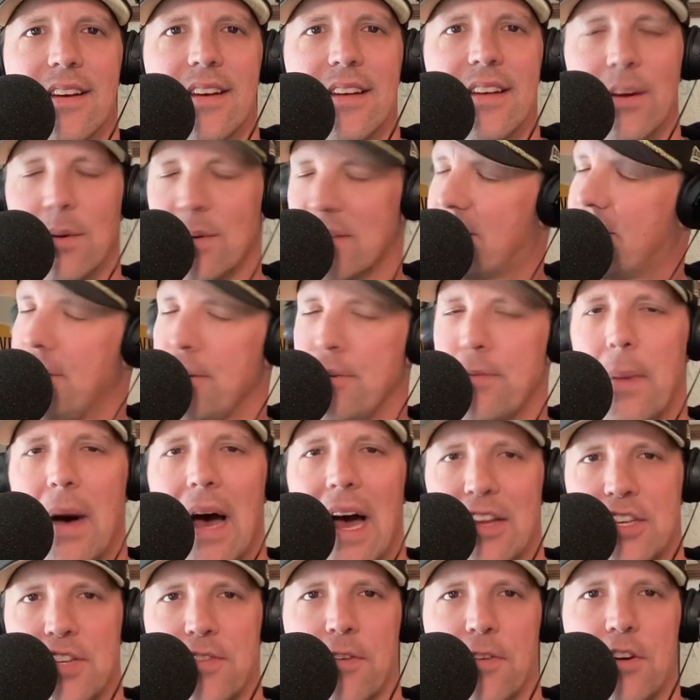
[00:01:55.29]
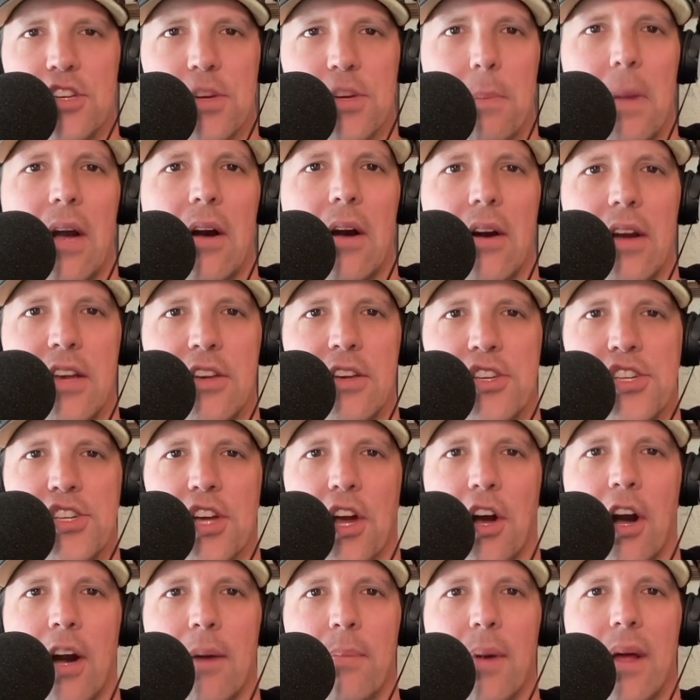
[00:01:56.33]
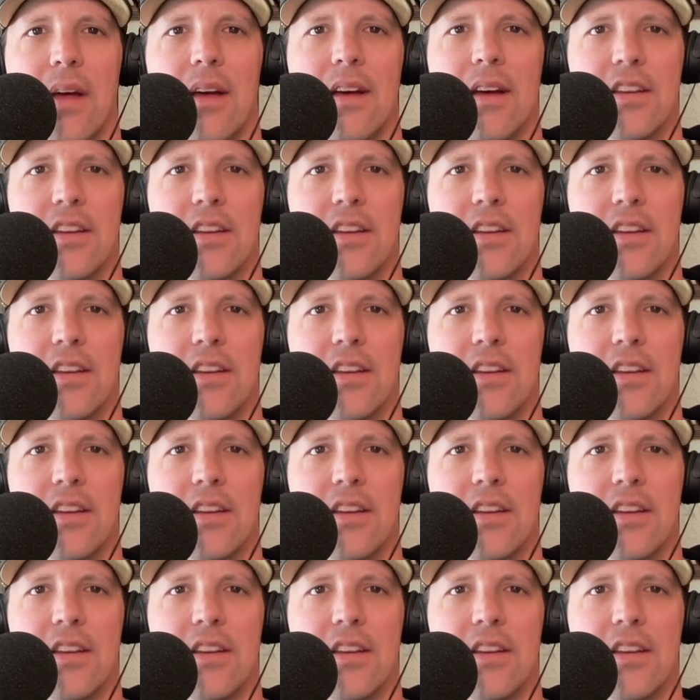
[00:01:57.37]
it was too much for Jamarion Sharp